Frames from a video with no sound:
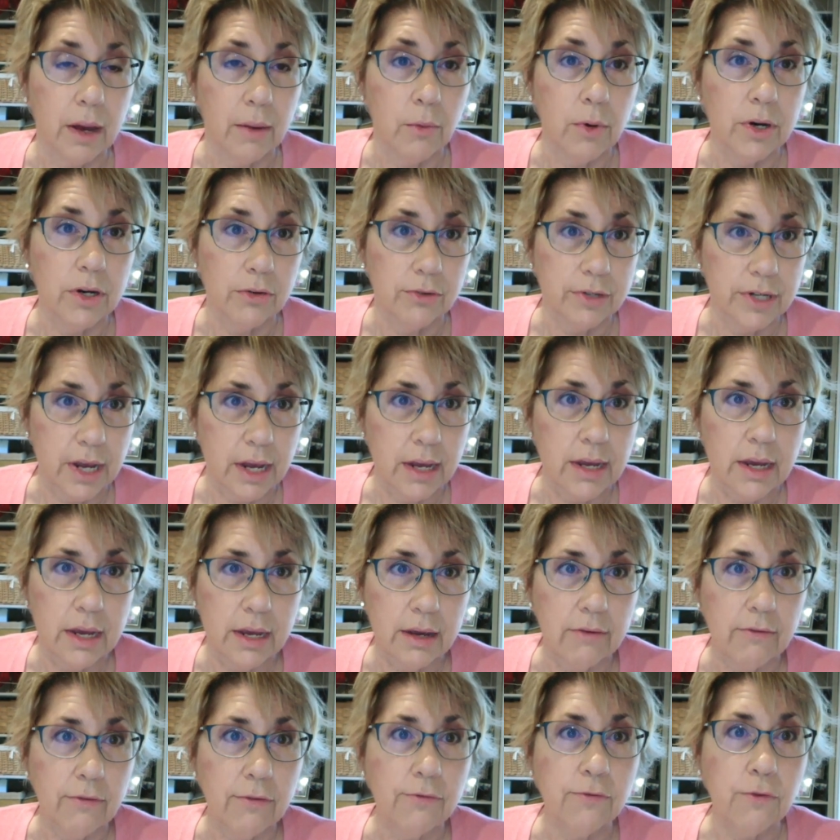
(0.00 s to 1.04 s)
you're taking
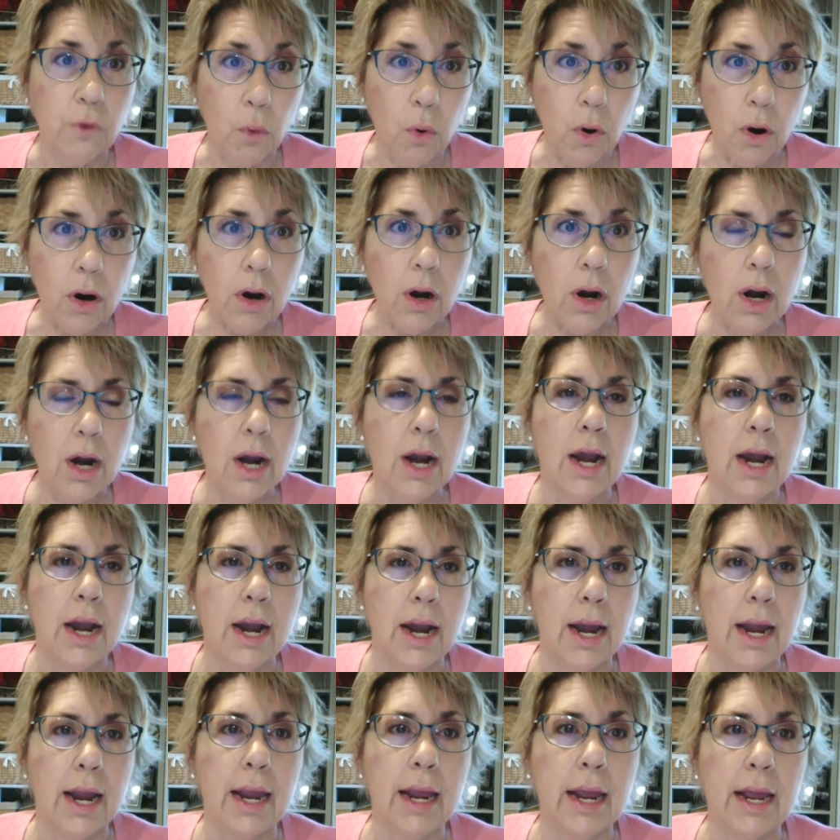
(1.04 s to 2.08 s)
it for,
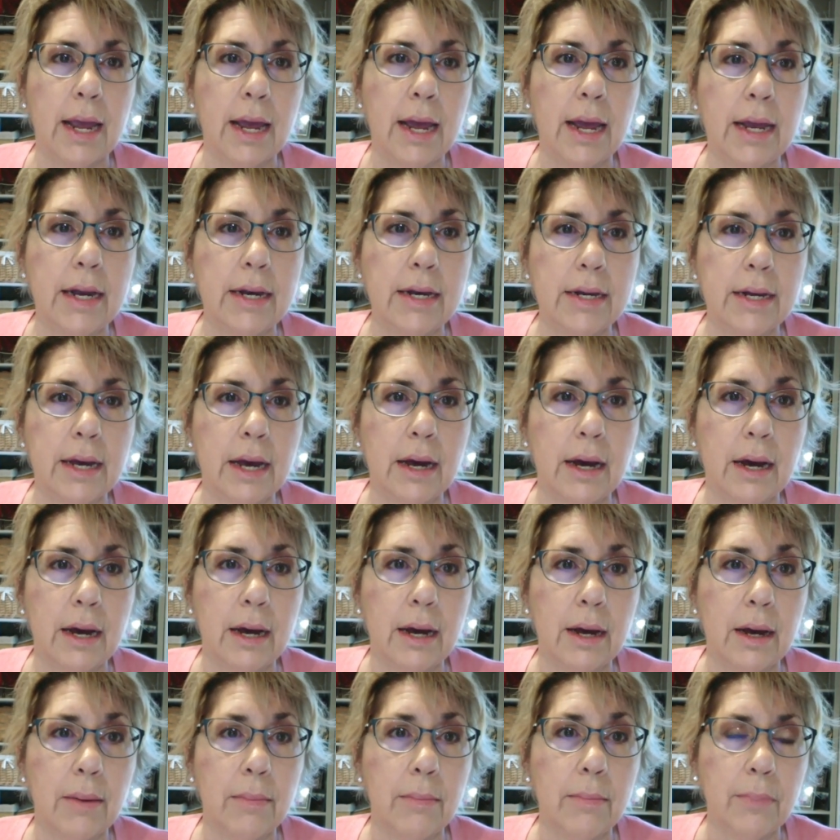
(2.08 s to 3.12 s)
and
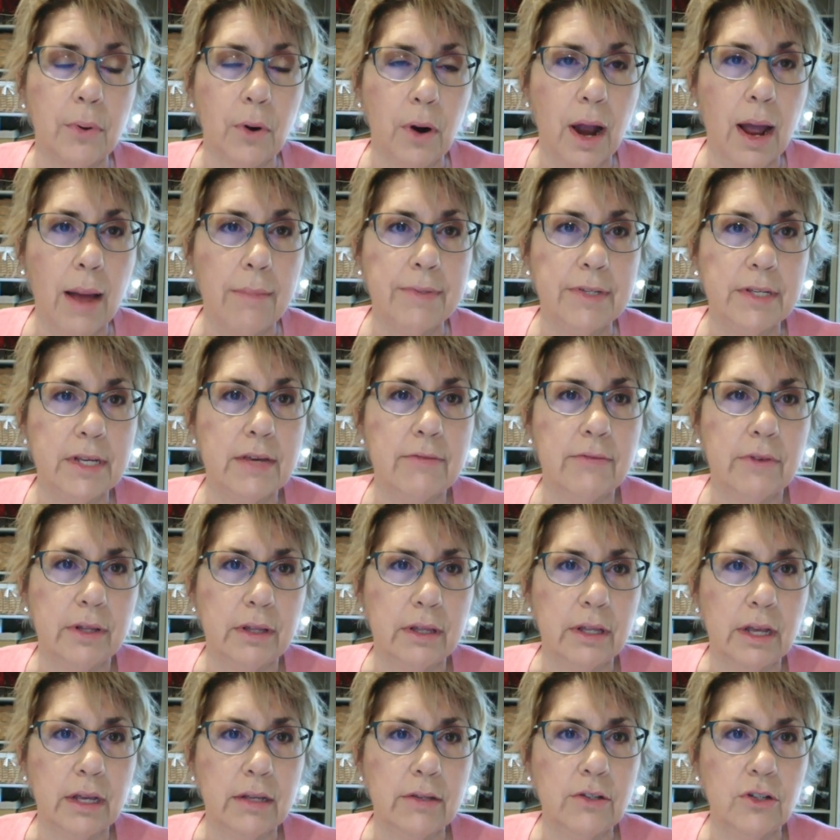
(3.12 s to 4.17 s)
perhaps even
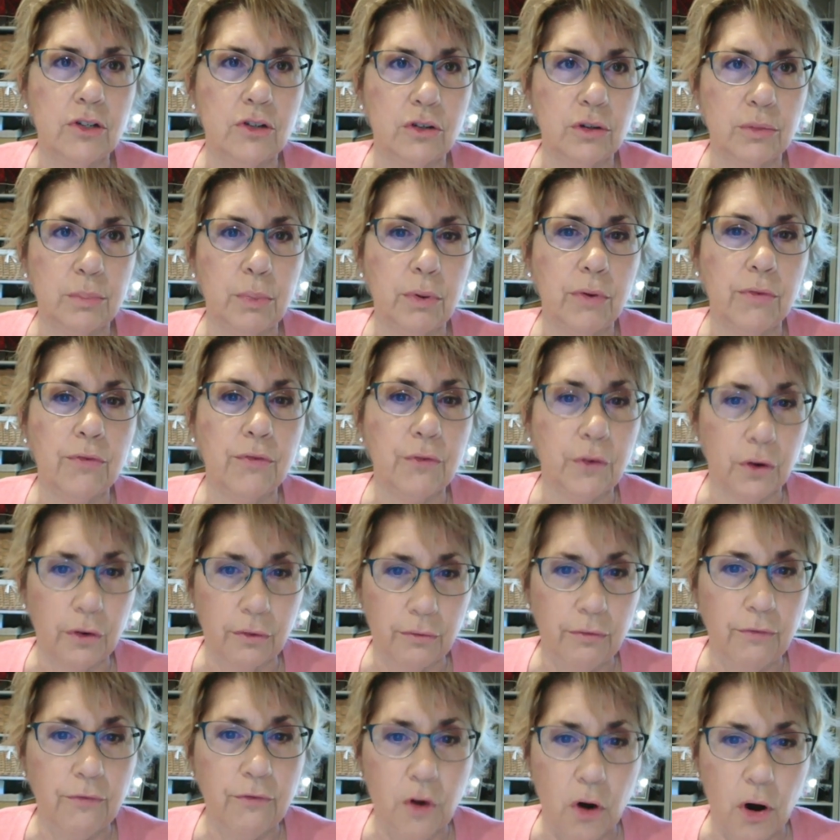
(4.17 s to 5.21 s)
list your
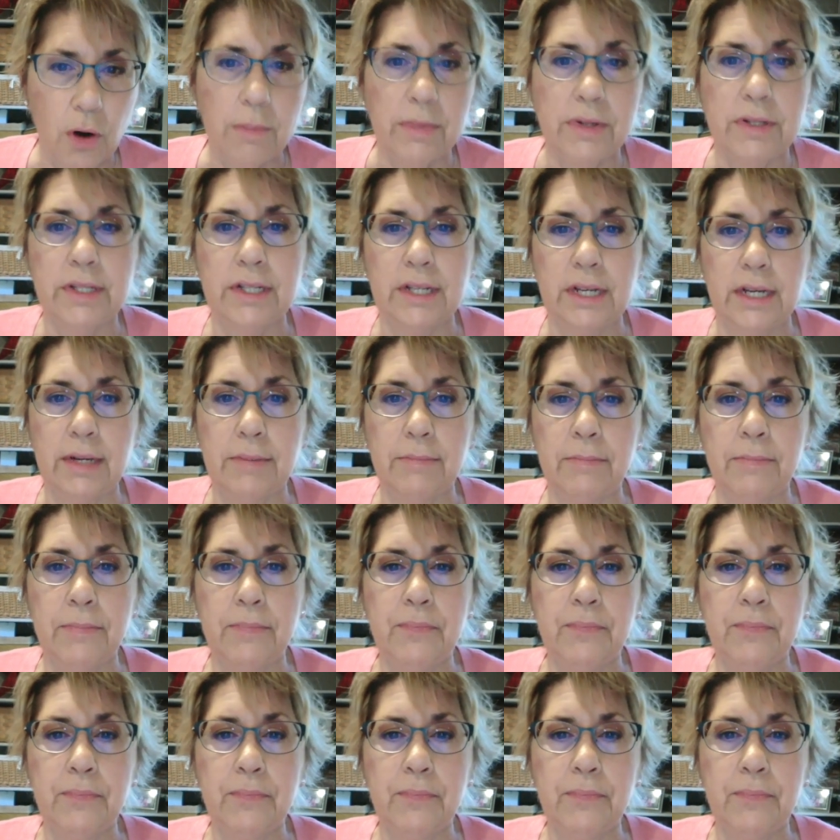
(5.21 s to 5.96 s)
preferred pharmacy.